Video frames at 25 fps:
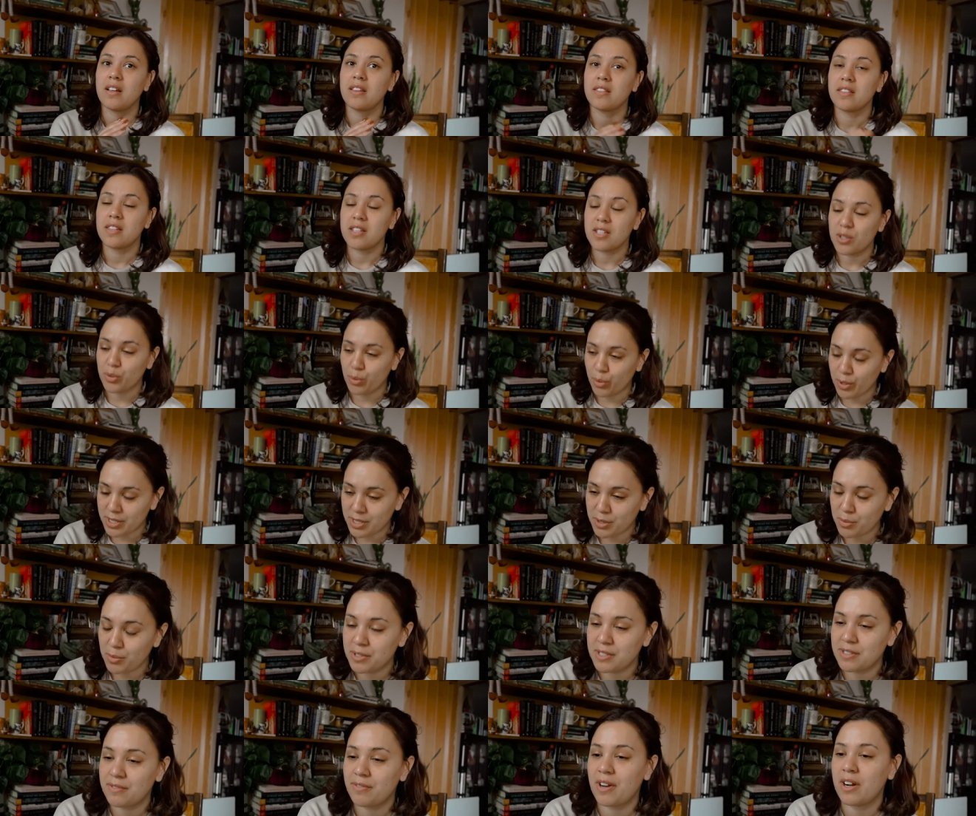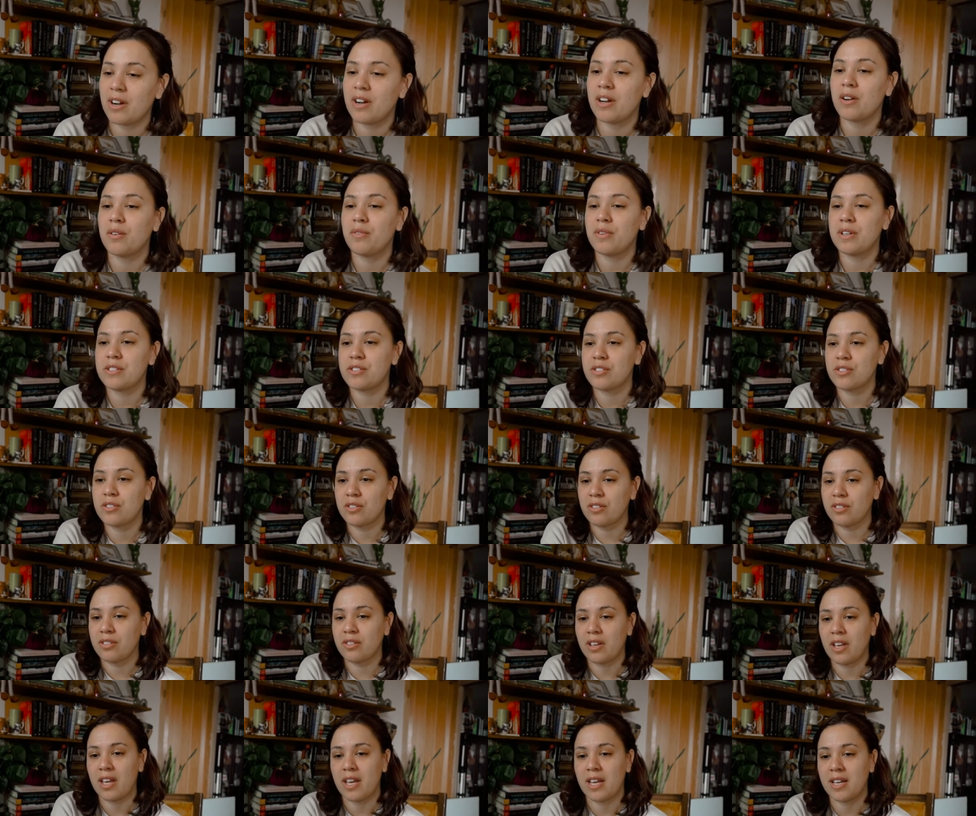The twist was very
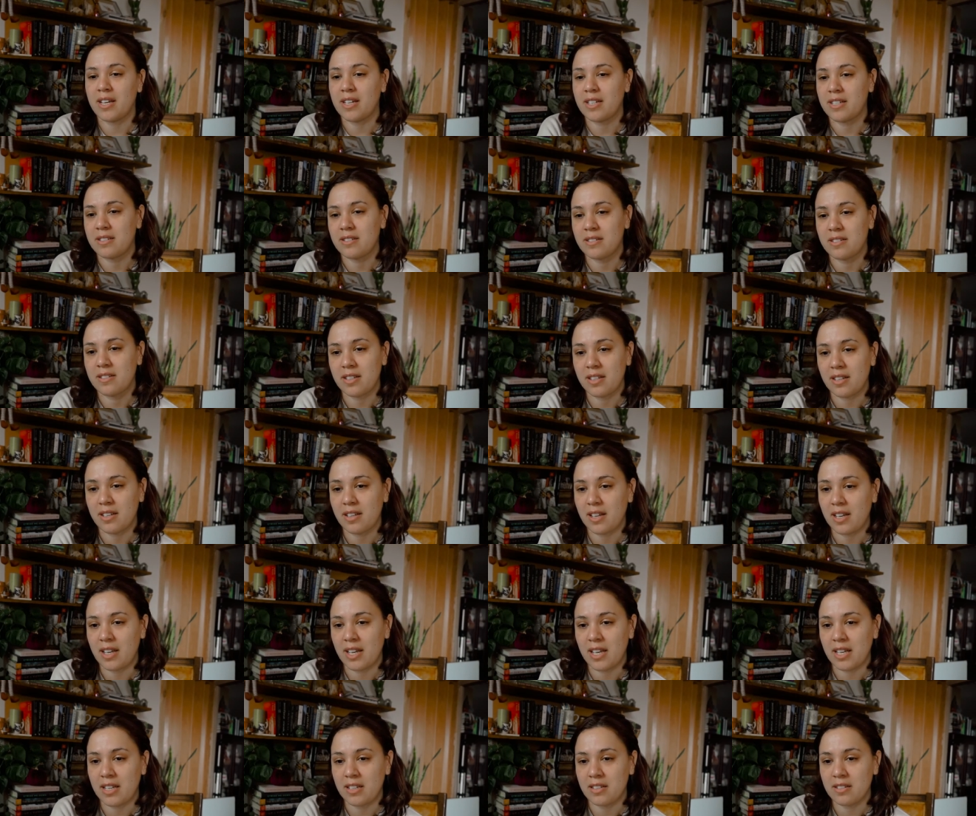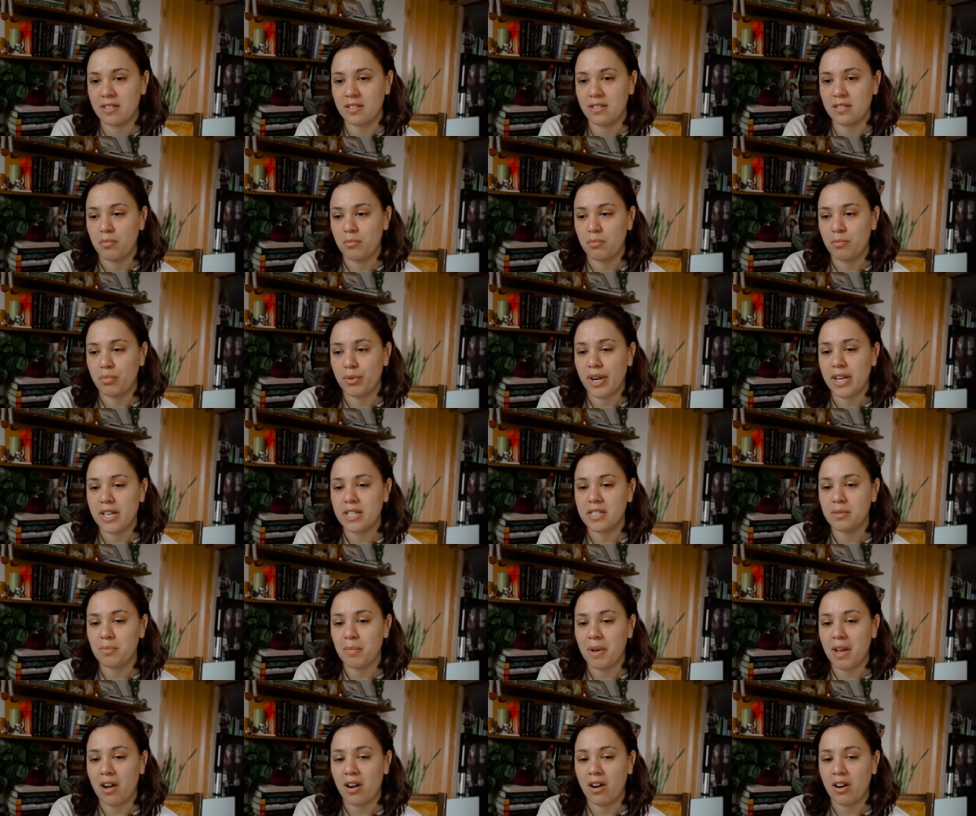original and it breaks
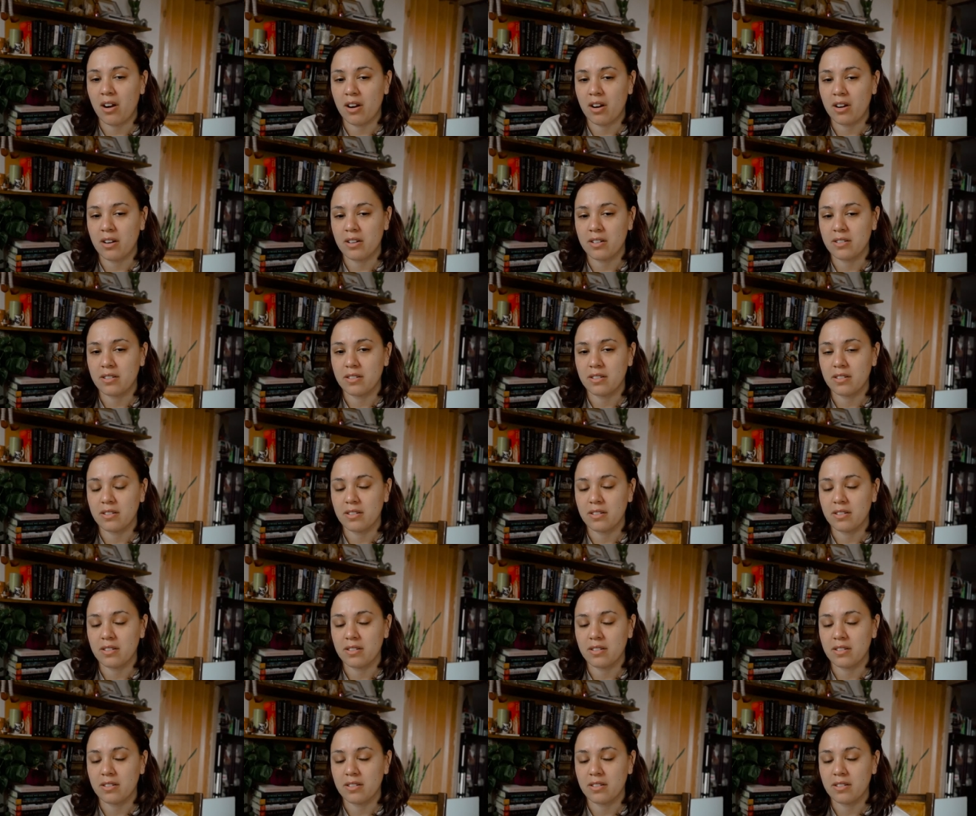my heart.